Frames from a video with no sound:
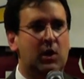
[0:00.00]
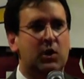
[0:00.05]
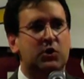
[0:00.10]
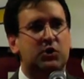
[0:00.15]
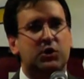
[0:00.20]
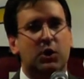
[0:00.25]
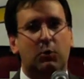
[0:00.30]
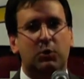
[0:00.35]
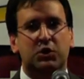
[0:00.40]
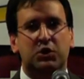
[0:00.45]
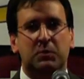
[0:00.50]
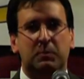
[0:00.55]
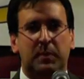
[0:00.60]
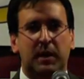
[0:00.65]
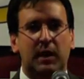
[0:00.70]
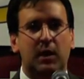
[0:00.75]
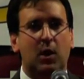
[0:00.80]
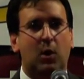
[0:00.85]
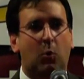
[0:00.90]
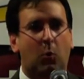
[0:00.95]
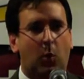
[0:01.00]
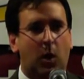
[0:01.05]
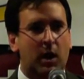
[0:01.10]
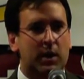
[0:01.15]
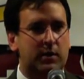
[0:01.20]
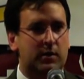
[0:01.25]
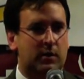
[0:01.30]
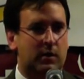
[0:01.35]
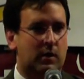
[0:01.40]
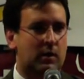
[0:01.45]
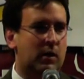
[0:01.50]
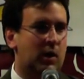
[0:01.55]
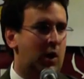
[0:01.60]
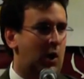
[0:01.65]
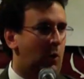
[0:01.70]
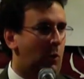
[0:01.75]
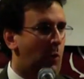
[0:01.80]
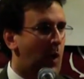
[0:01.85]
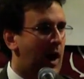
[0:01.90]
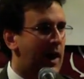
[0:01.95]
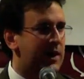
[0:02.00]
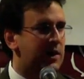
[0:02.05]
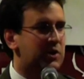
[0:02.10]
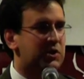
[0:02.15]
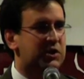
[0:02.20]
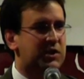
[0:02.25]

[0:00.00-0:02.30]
So it should be no wonder why you're